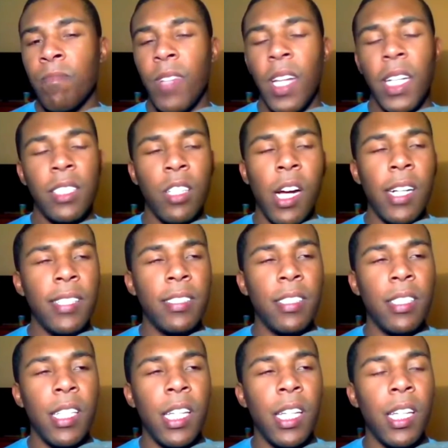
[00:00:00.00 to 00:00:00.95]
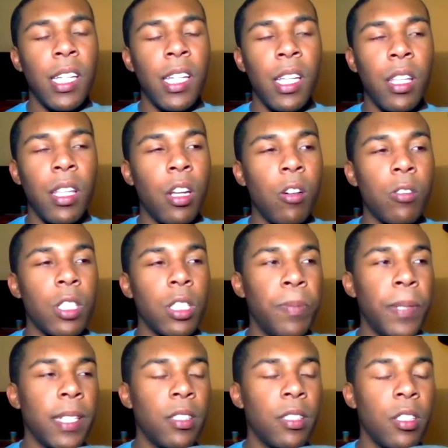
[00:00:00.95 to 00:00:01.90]
that's honestly, you know,
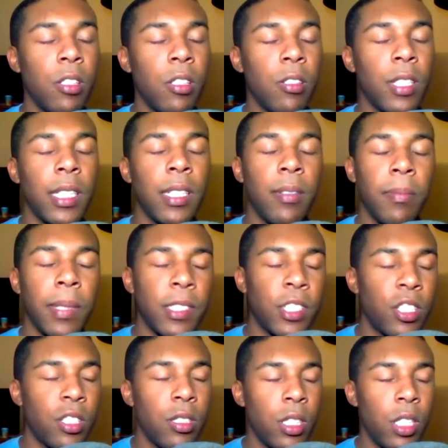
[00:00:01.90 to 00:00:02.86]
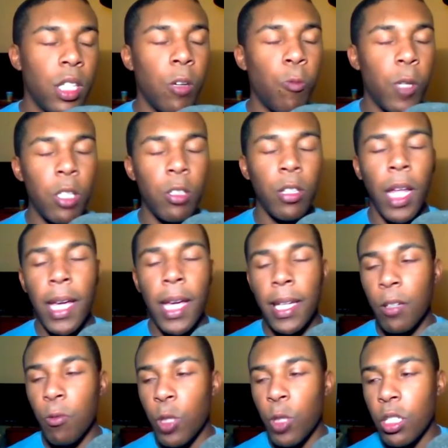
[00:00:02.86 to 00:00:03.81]
just because you don't, you know, when you
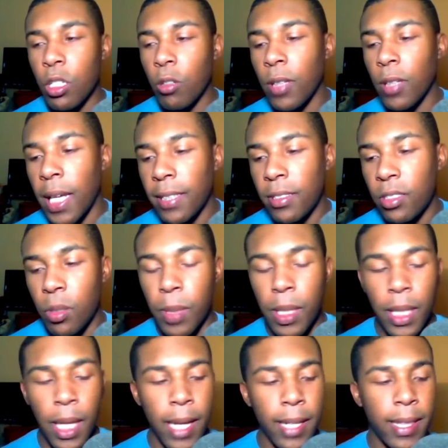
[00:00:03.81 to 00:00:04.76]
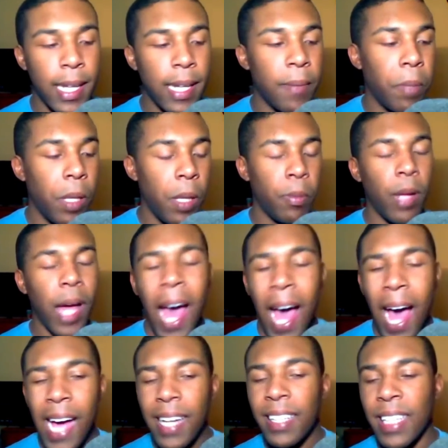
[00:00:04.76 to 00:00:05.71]
don't like somebody like that and people
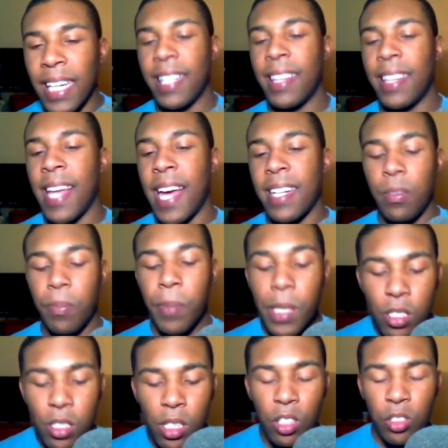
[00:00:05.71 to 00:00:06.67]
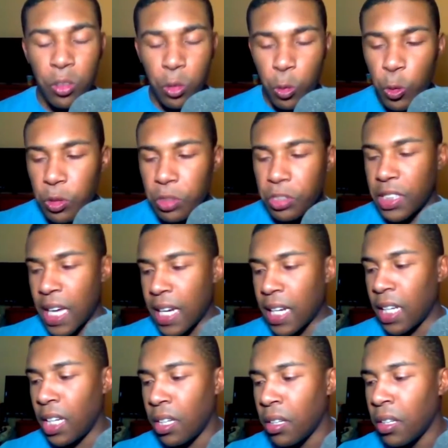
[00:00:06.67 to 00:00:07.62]
act like that, especially in a school
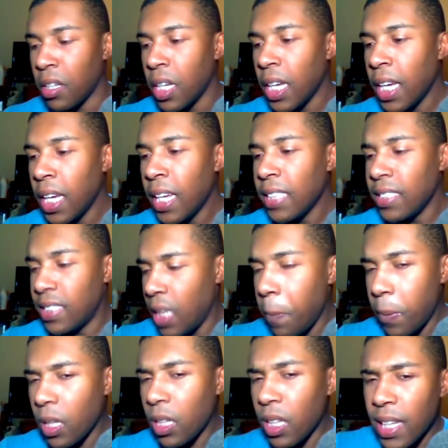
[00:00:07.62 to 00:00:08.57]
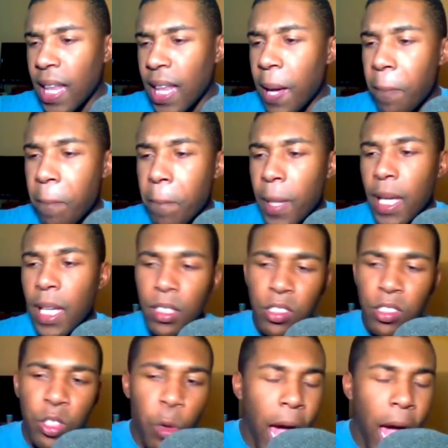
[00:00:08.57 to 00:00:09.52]
setting, typically that
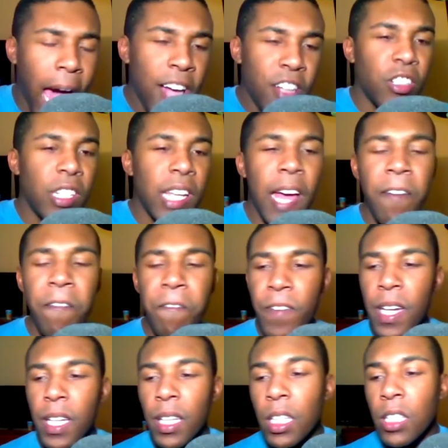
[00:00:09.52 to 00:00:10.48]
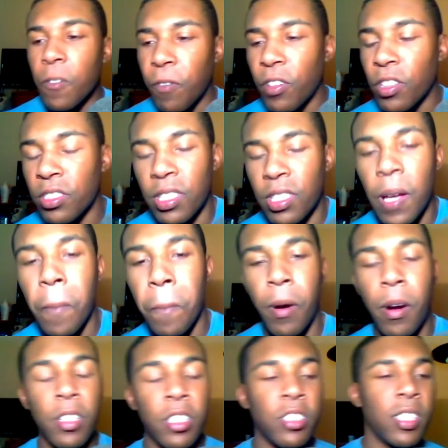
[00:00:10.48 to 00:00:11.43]
means you actually have feelings for said
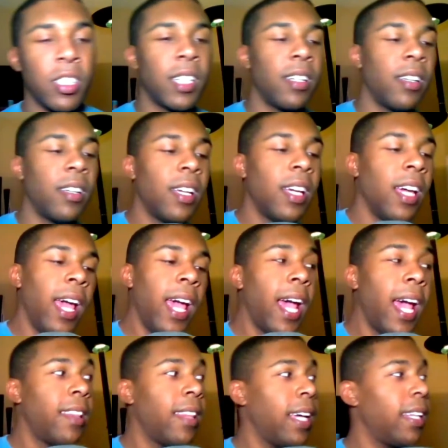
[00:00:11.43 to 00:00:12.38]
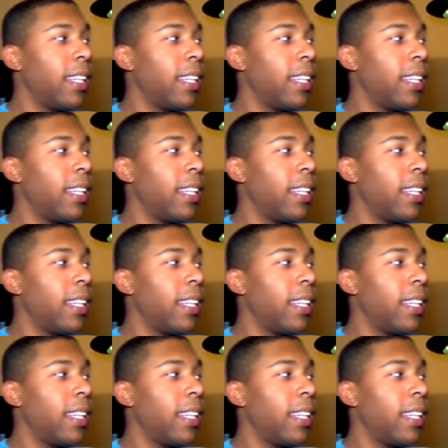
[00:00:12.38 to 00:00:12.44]
person. And